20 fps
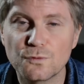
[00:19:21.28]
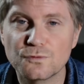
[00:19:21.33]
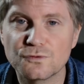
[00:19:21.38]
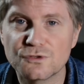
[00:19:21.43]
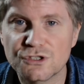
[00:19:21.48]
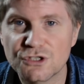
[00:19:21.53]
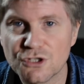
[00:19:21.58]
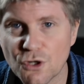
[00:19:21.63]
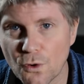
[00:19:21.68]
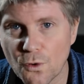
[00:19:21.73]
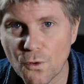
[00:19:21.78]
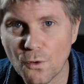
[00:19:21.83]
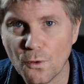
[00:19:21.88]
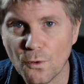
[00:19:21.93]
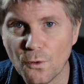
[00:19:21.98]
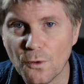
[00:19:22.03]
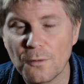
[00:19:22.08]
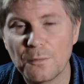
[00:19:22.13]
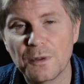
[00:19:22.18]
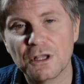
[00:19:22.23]
will
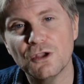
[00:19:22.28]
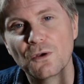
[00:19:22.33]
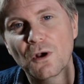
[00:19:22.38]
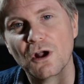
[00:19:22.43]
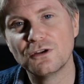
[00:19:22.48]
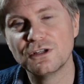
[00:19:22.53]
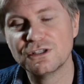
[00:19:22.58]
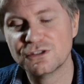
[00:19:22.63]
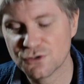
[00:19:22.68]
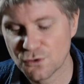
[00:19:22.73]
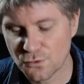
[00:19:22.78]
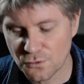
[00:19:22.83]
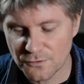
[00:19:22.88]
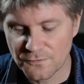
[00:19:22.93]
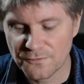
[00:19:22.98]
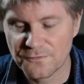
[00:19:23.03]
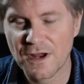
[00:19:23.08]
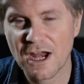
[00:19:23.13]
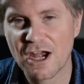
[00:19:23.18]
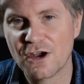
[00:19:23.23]
score, but you only score
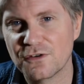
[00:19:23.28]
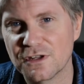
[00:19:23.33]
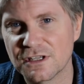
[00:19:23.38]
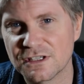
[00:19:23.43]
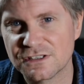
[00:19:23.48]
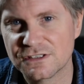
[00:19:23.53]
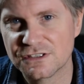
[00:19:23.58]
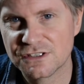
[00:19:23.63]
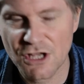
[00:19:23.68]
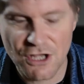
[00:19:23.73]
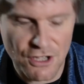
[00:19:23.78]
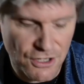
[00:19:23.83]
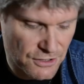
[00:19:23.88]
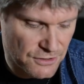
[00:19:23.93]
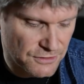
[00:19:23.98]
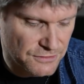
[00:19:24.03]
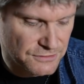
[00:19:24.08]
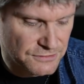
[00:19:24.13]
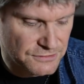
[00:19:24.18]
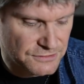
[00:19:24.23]
on various
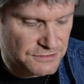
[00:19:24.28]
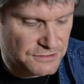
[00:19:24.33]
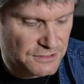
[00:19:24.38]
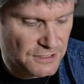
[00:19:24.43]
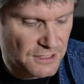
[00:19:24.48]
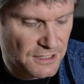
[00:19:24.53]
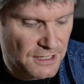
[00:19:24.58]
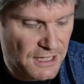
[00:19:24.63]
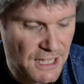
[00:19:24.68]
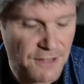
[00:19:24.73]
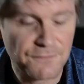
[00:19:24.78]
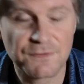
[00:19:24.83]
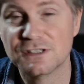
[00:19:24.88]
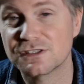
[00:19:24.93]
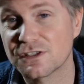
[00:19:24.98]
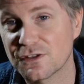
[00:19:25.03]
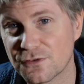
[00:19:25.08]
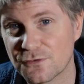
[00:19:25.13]
turns. If it's a